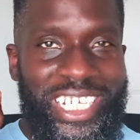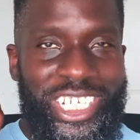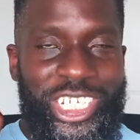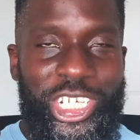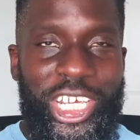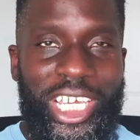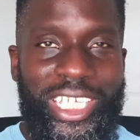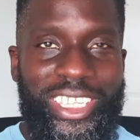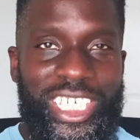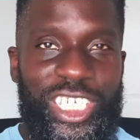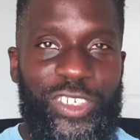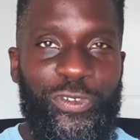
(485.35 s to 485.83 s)

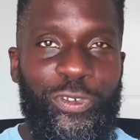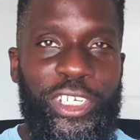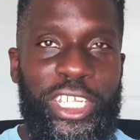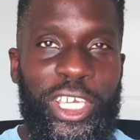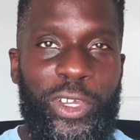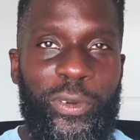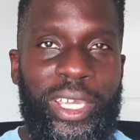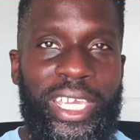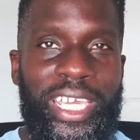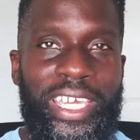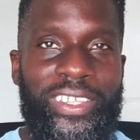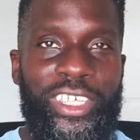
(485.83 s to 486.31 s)
Check this
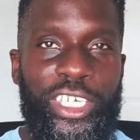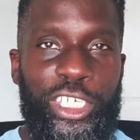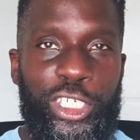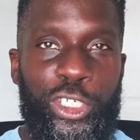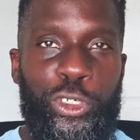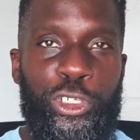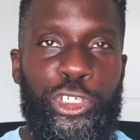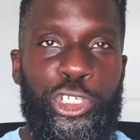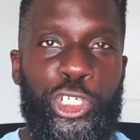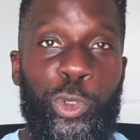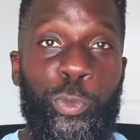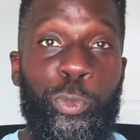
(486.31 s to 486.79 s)
video here that
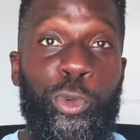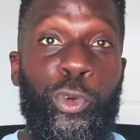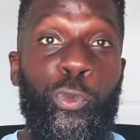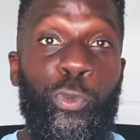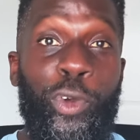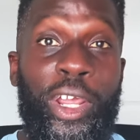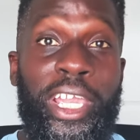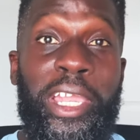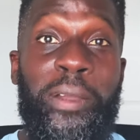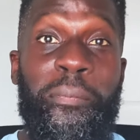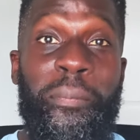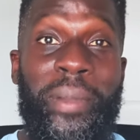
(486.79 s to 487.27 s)
YouTube will
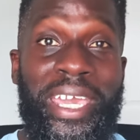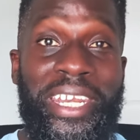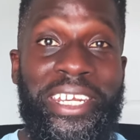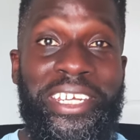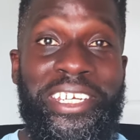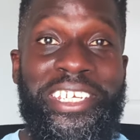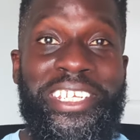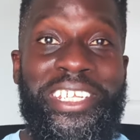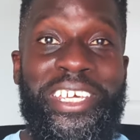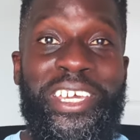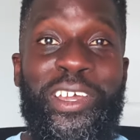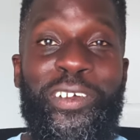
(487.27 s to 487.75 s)

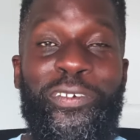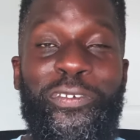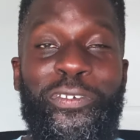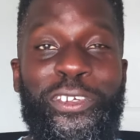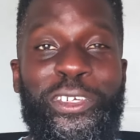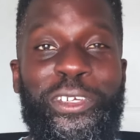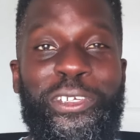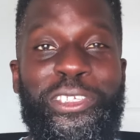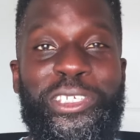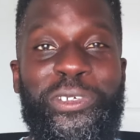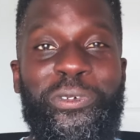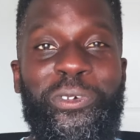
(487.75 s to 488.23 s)
recommend
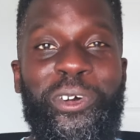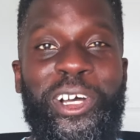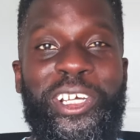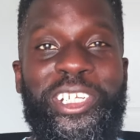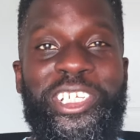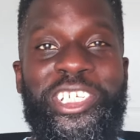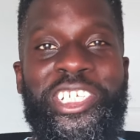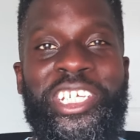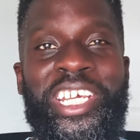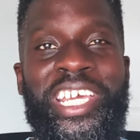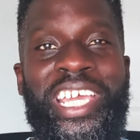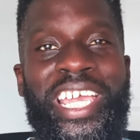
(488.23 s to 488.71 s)
for you to
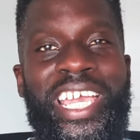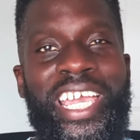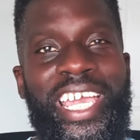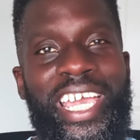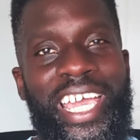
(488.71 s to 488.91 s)
watch.